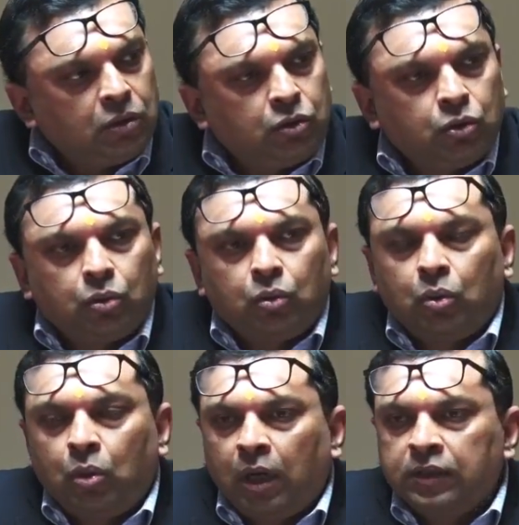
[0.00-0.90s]

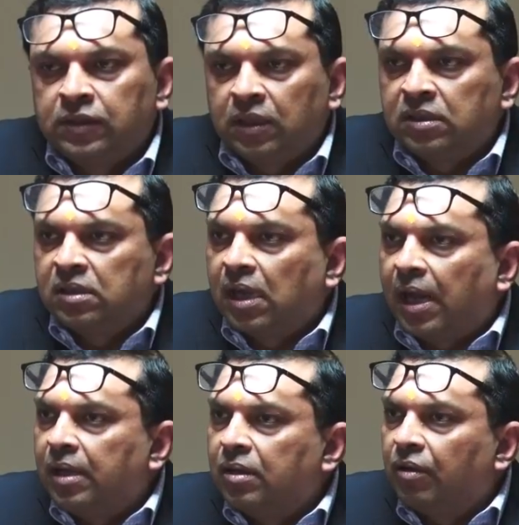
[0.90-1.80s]
to a certain
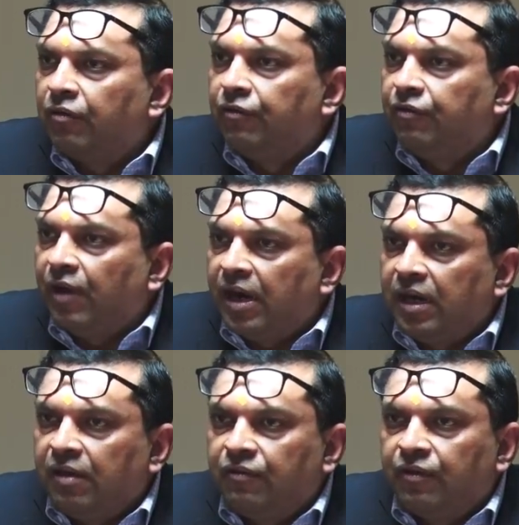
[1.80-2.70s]
kind of
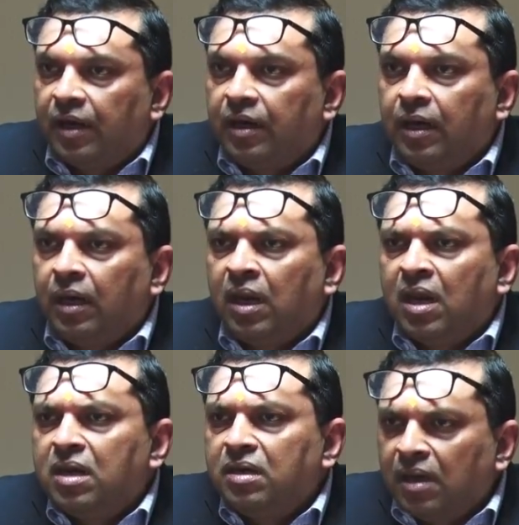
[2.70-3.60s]
very, very
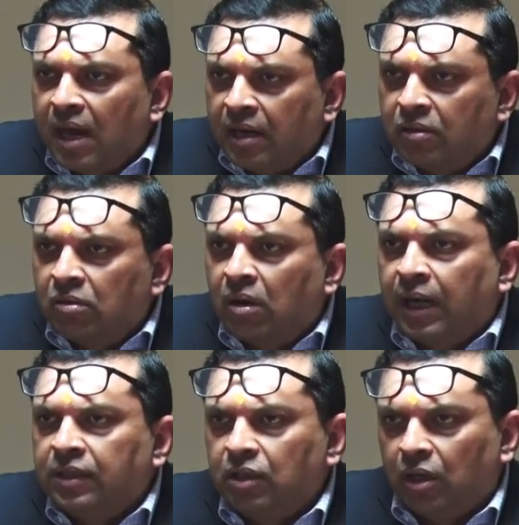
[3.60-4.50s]
narrow
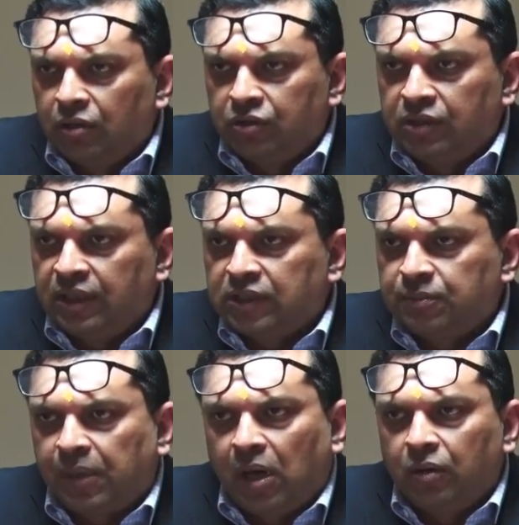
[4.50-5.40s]
ideology
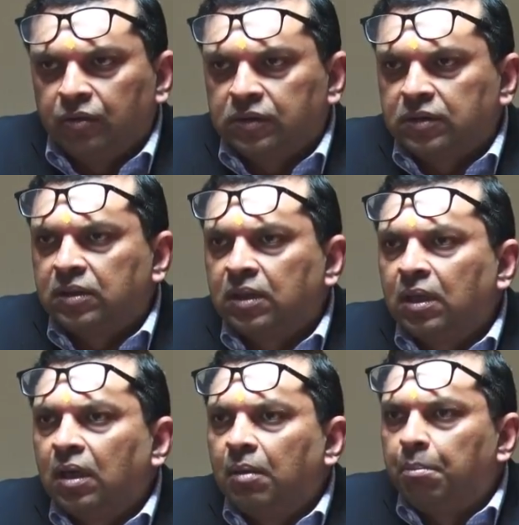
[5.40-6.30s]
espoused
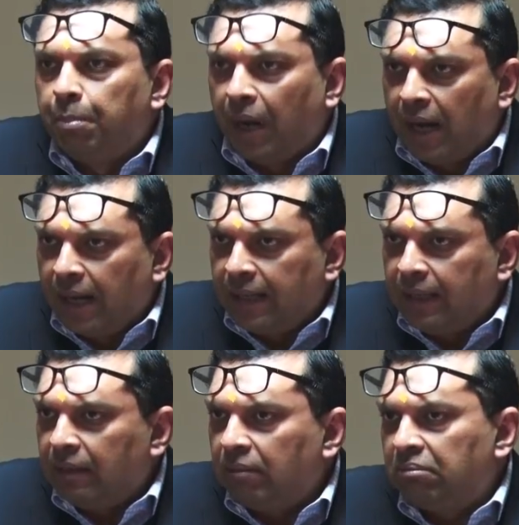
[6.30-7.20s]

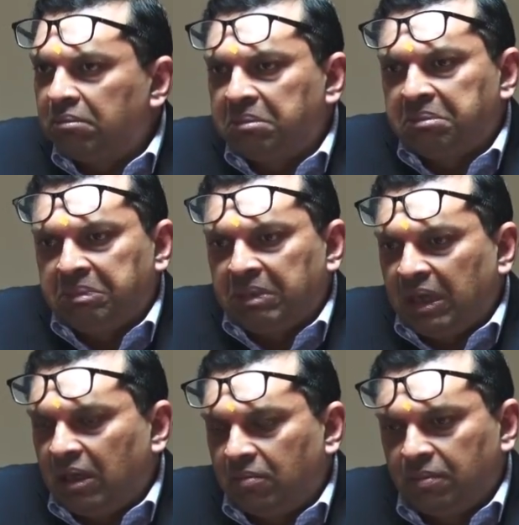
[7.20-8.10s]
by
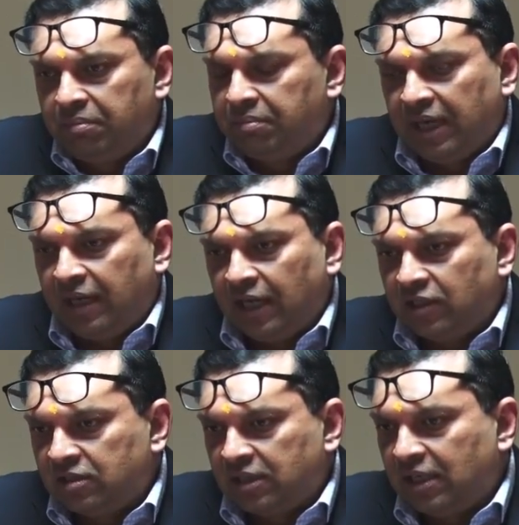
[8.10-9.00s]

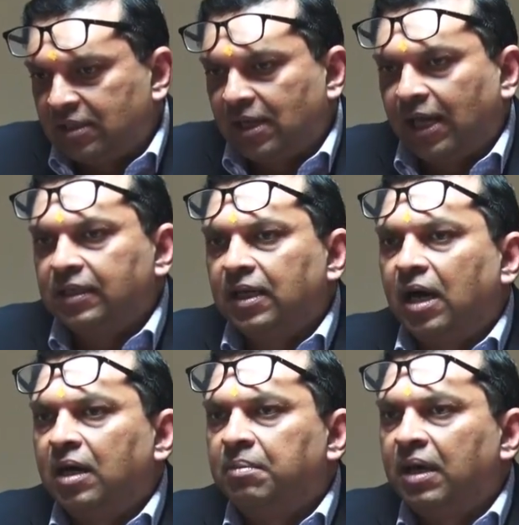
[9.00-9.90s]
agencies like the
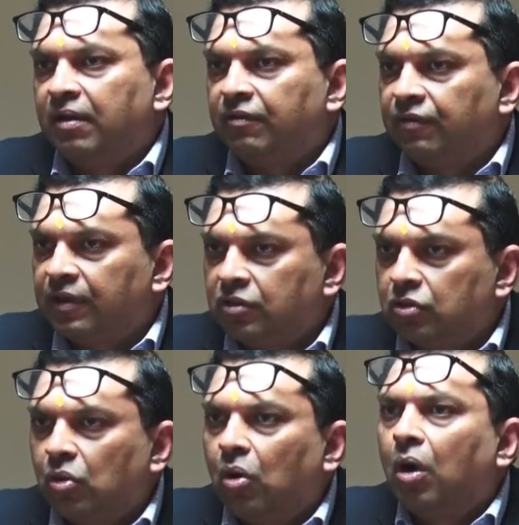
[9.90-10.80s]
IMF and
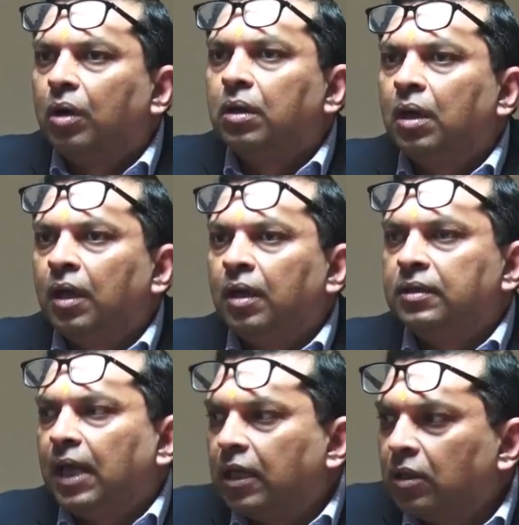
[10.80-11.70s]
so on,
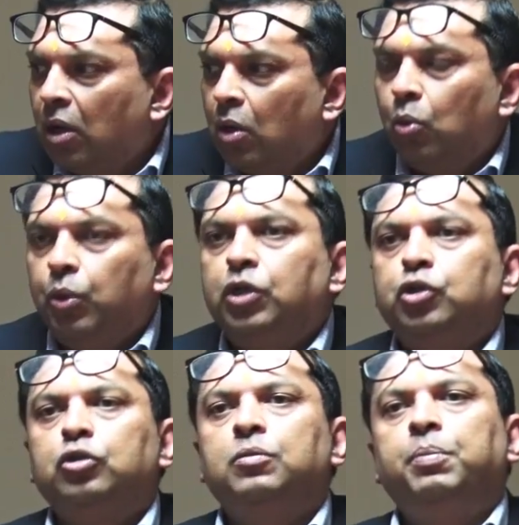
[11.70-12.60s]
that we
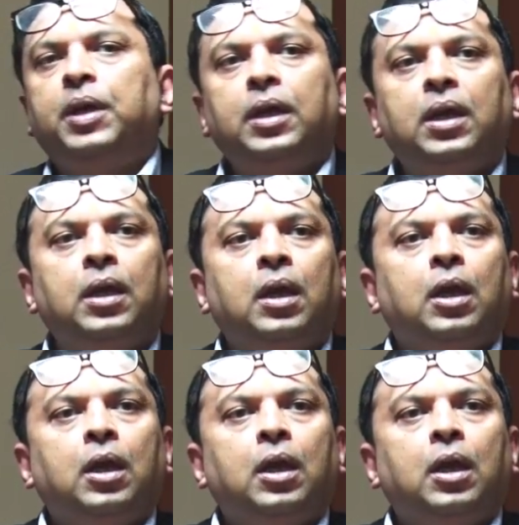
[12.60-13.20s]
should be,